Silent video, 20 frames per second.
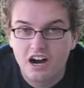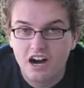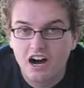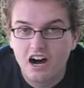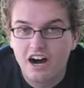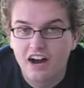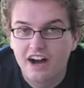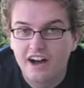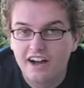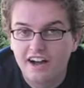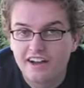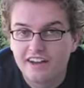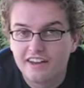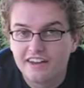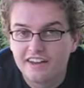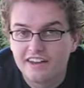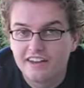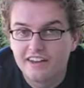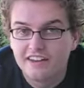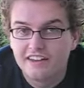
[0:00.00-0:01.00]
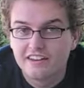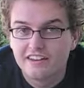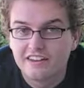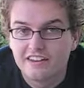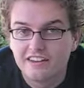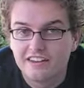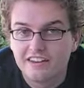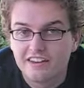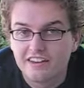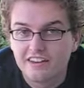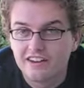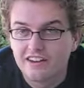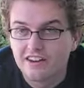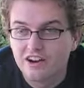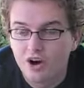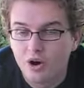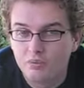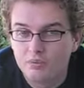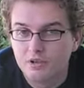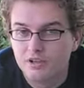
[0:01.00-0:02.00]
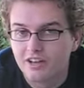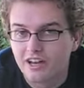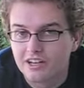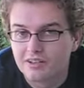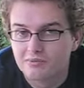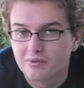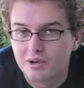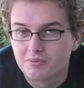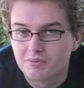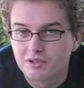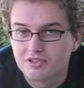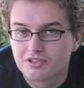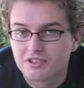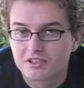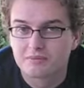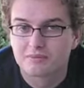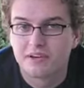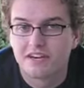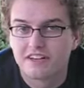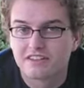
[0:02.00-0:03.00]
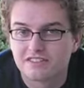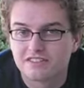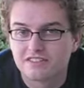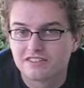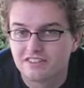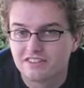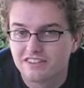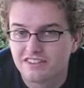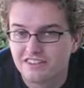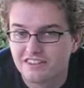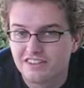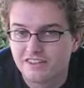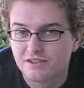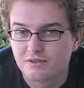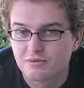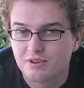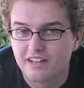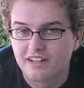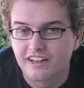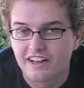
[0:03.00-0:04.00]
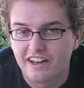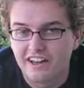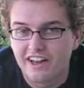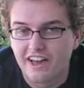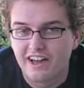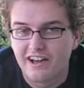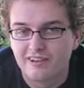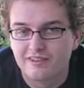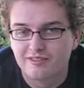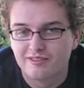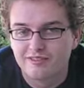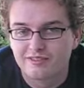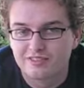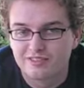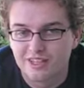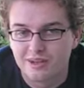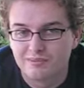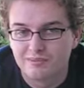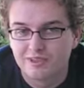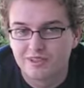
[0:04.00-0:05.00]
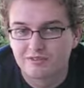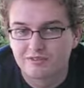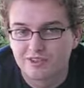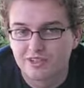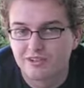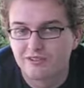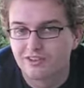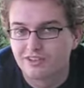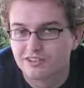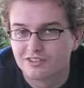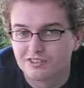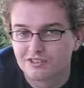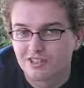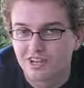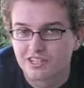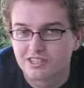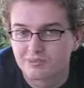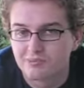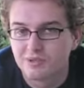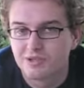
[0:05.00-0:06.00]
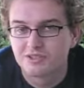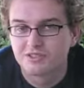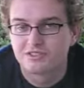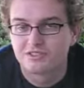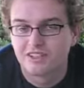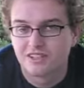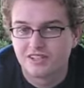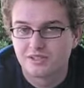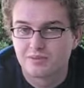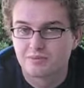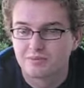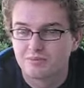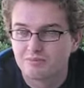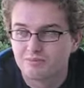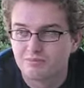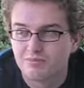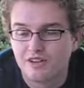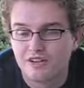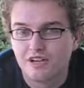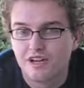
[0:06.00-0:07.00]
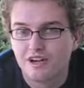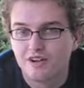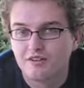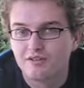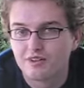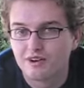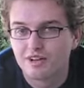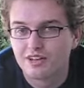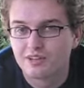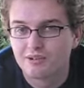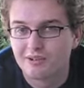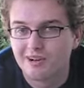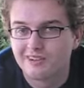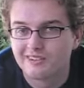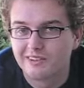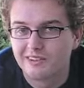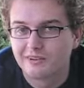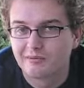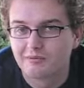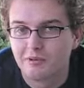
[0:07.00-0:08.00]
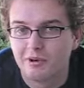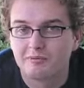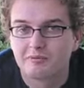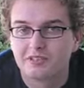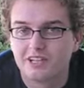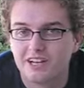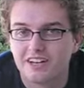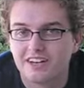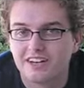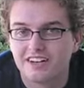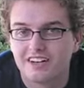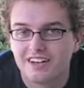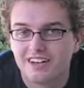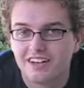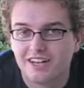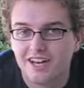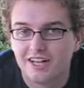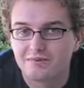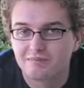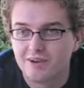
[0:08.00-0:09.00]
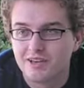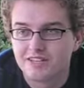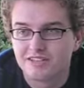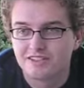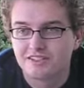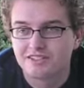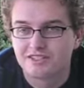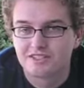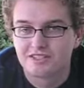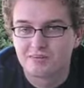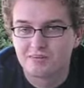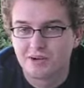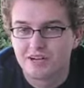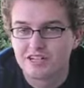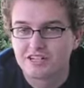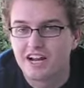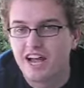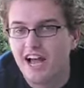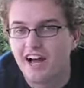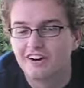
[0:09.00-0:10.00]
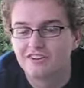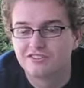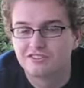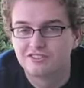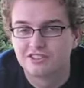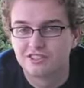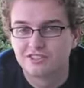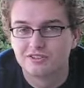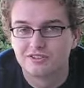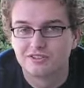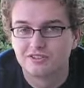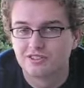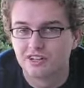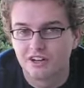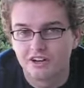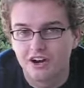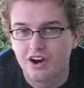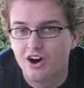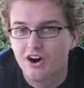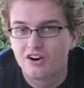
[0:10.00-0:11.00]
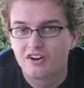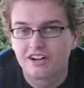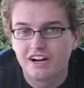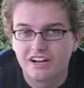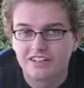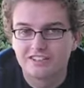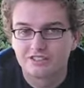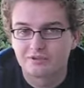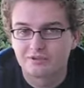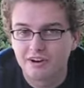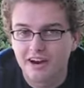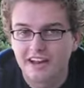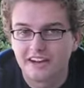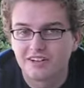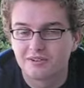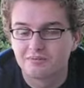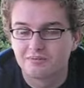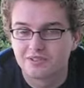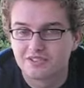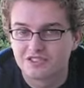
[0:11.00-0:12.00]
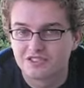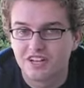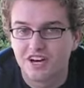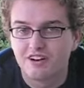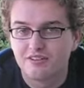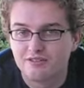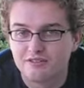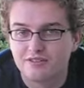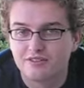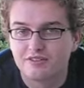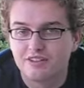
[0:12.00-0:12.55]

I hope you like my music picks. This week I have something for you, Instructables. It's a fairly well-known website. It's basically just a bunch of how-tos on all kinds of random stuff.